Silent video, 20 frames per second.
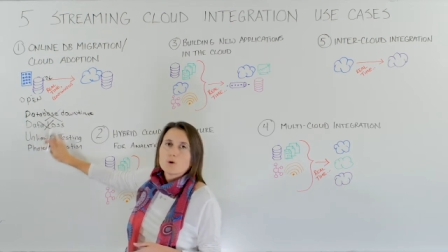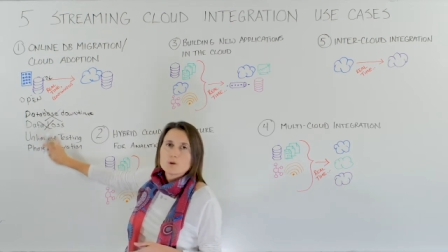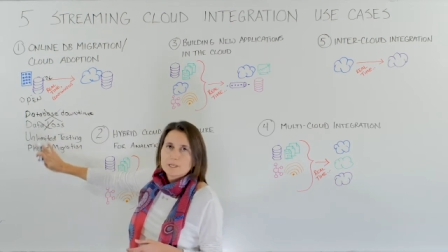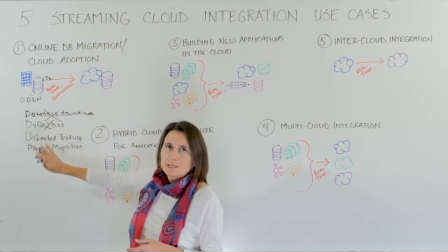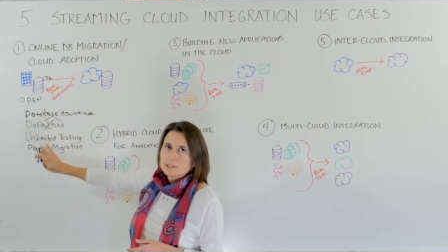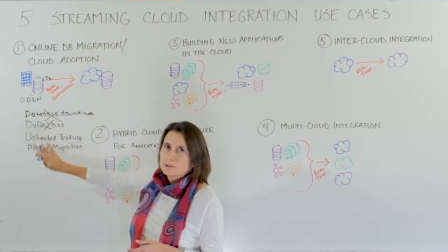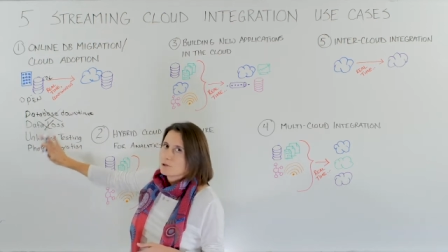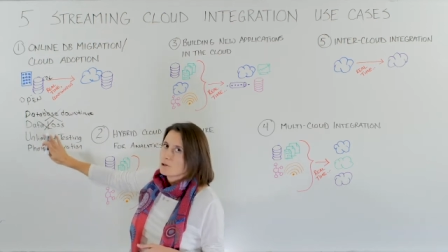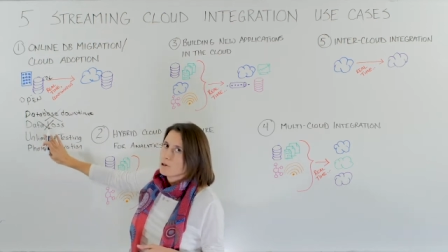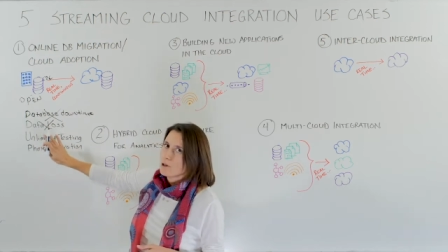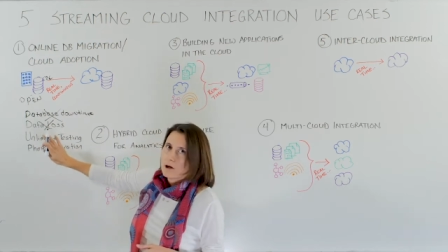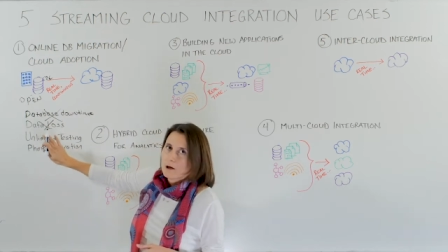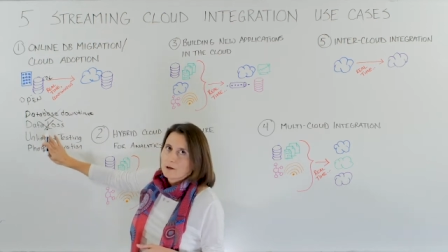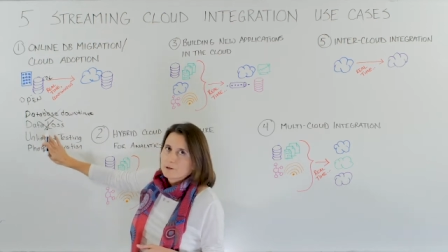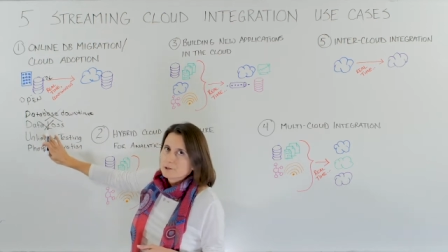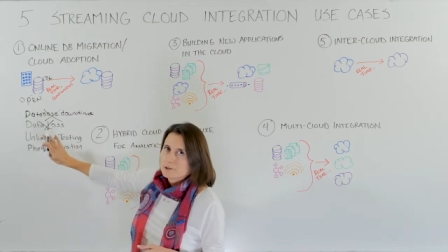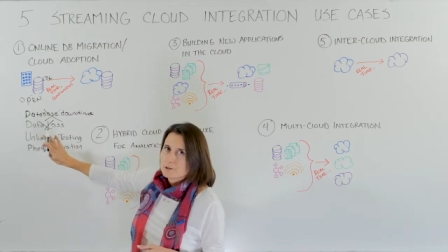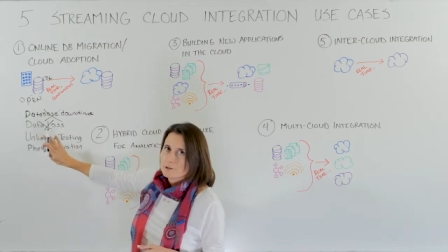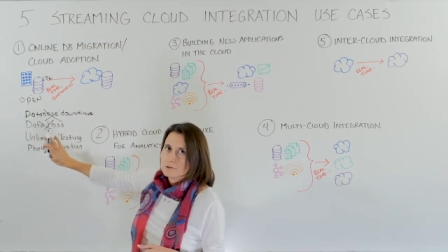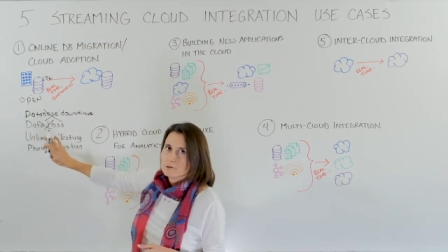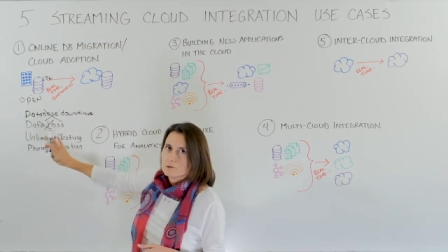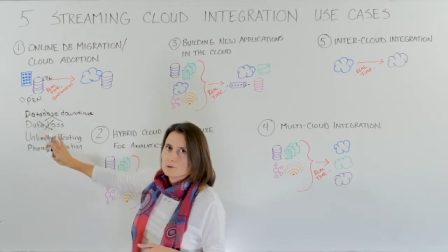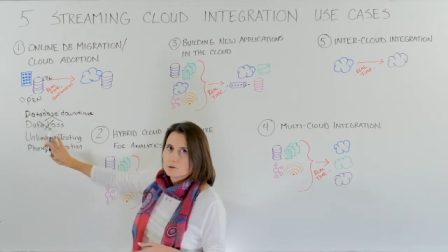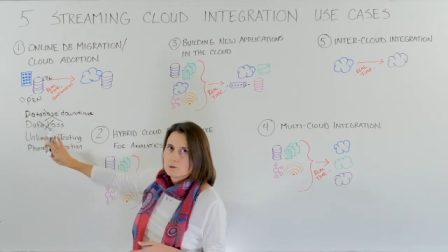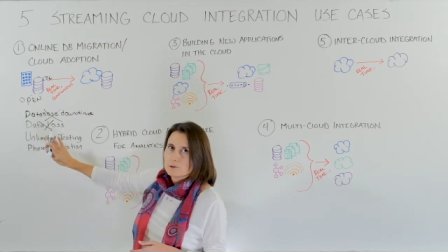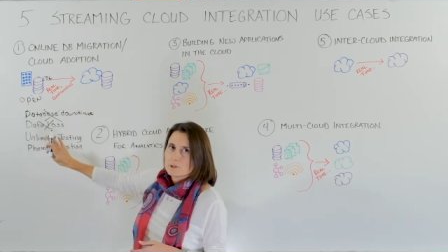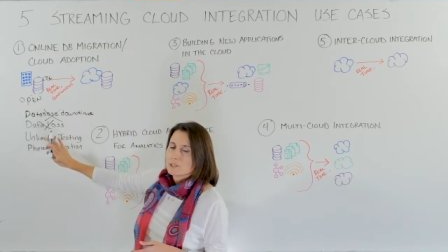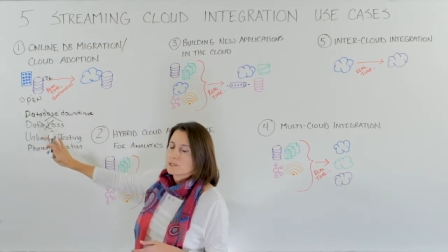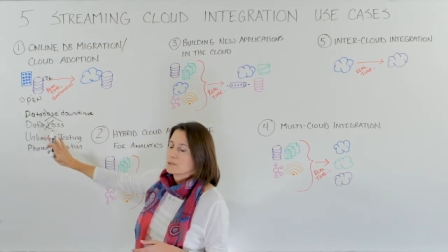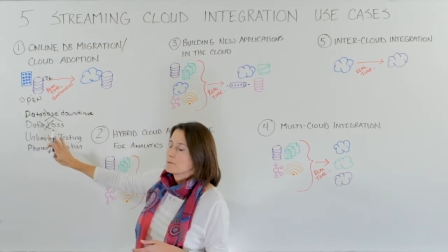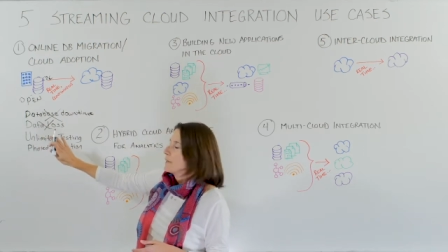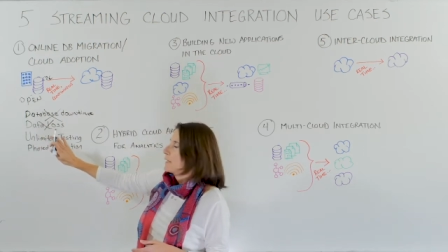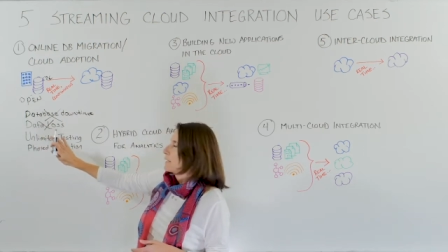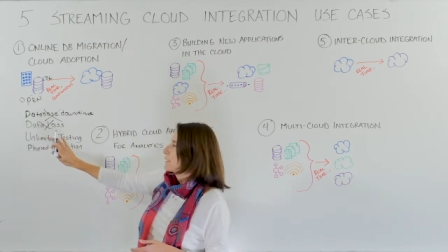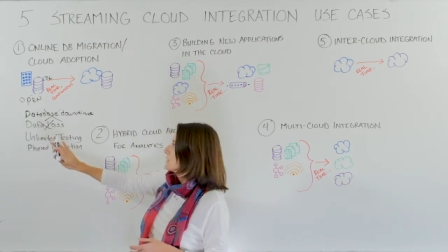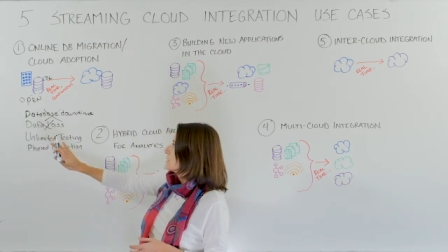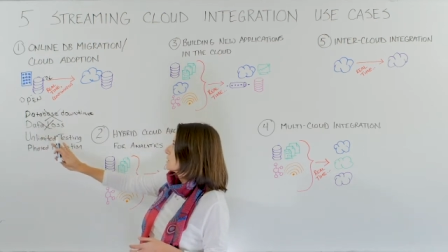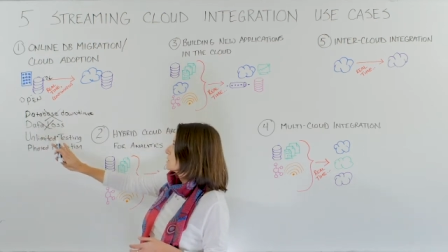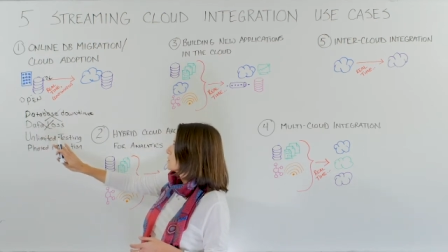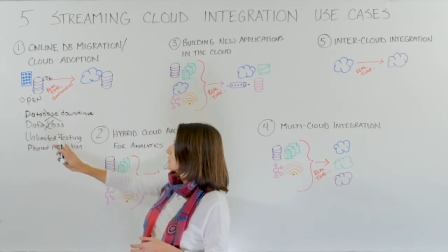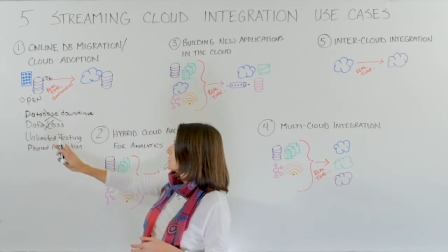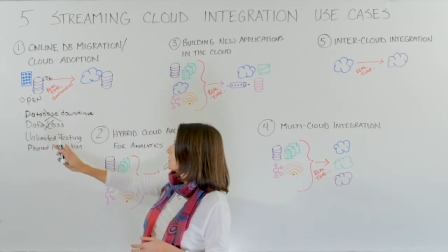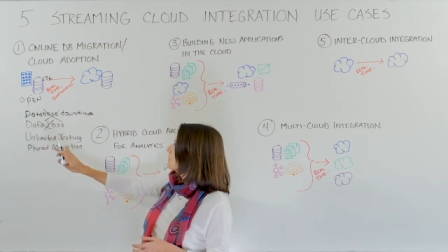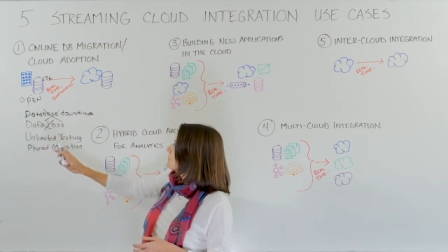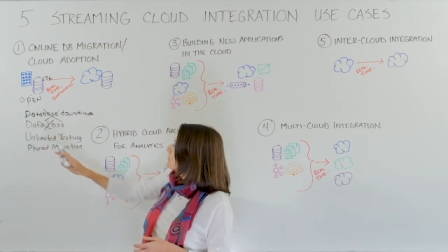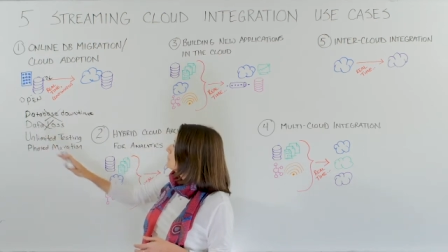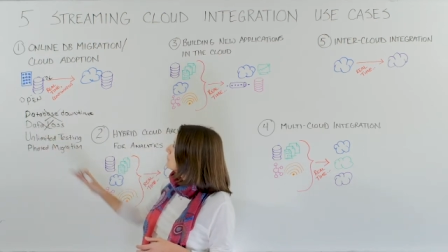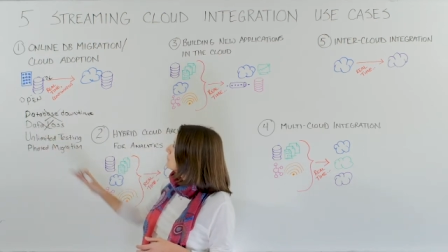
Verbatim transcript: data loss during the migration.